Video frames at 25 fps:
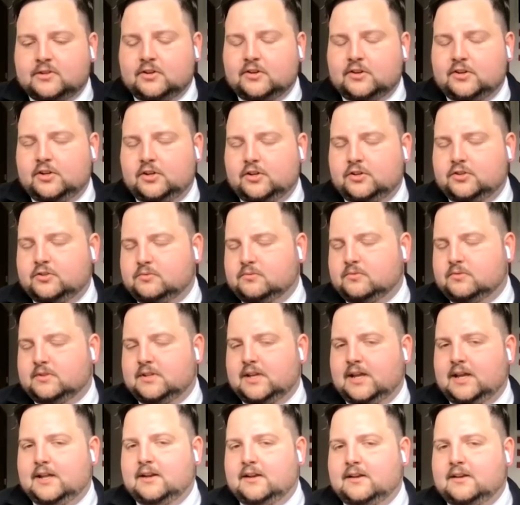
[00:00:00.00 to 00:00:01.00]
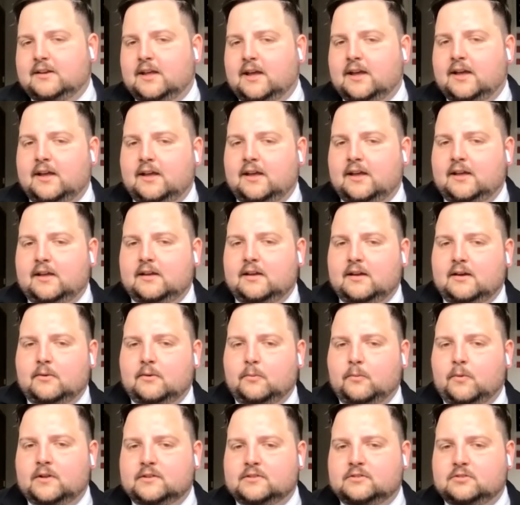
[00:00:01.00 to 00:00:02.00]
your usual day to day
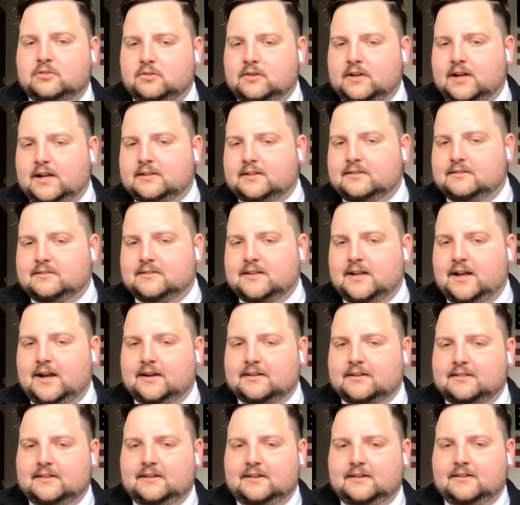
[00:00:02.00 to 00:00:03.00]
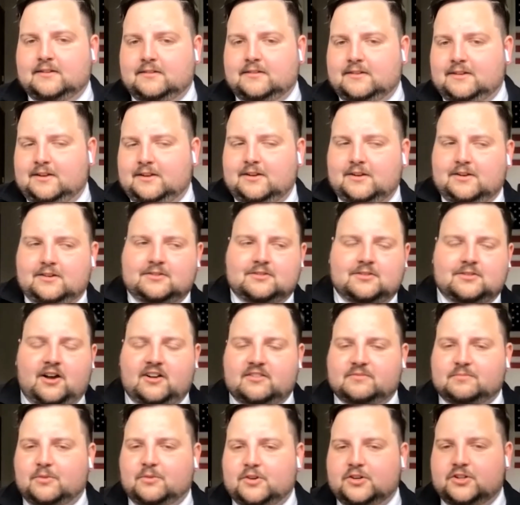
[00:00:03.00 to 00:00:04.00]
once you got to Stockton, your
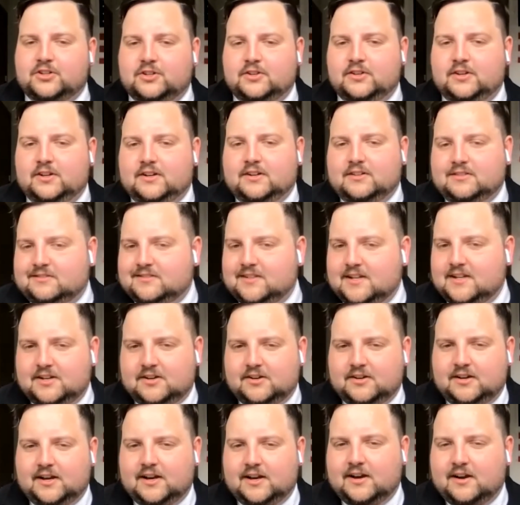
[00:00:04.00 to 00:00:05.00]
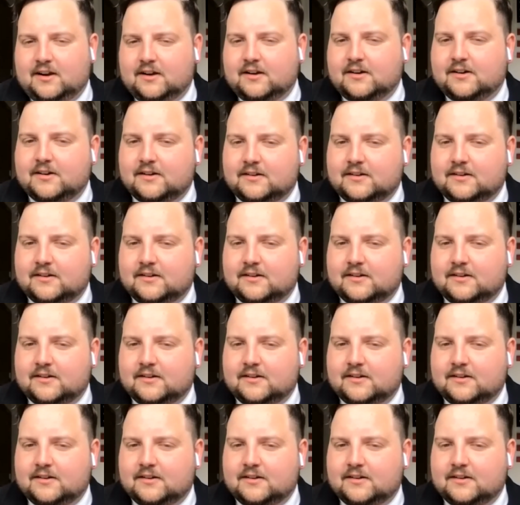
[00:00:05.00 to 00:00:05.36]
sophomore, junior, and senior year?